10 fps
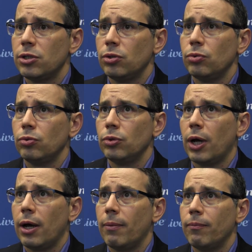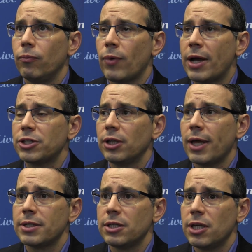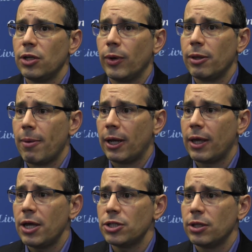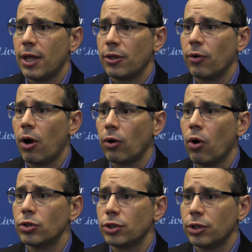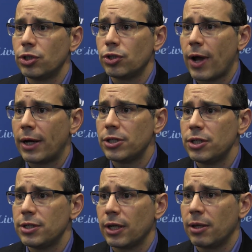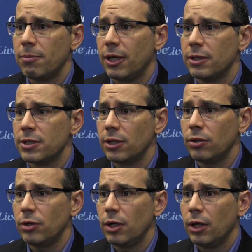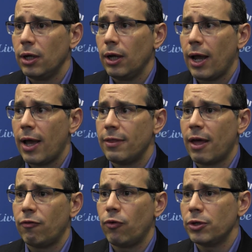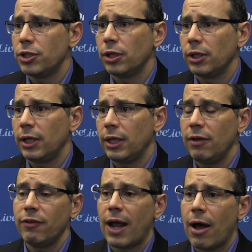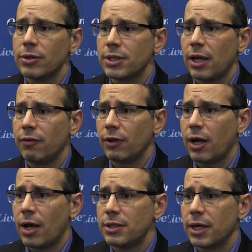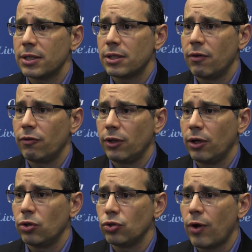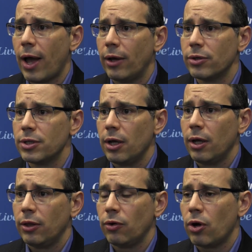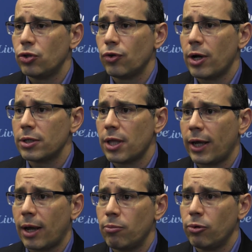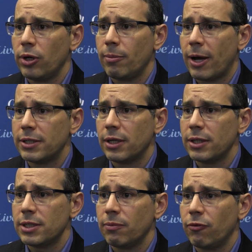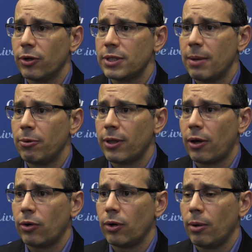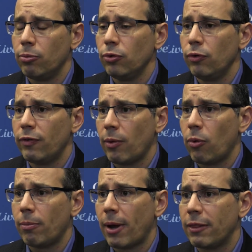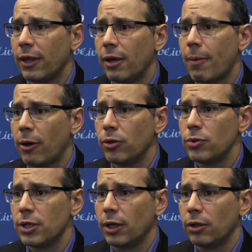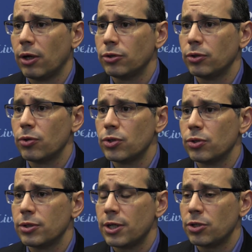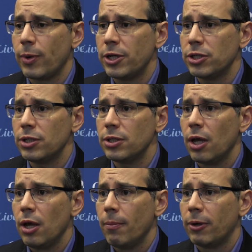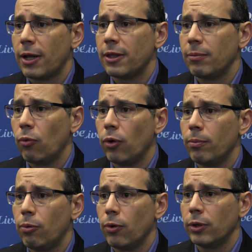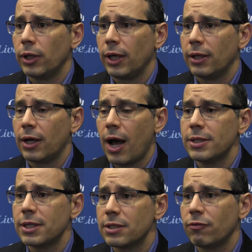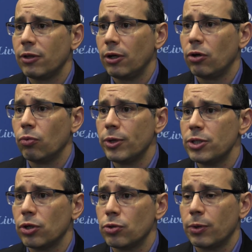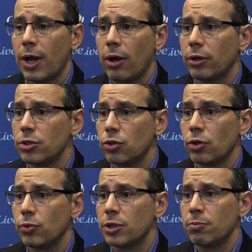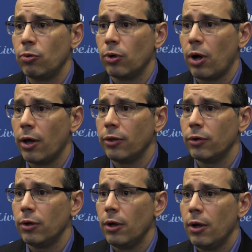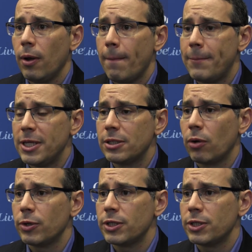to um, rationalize continuing the medication, that there are alternate strategies that can be considered and that fortunately, even outside of the context of clinical trials, there are drugs like ibrutinib, idelalisib, for example, that are approved that one might think about using in, under those situations. But I think more importantly, in the context of clinical research, we're now going to start to explore other B cell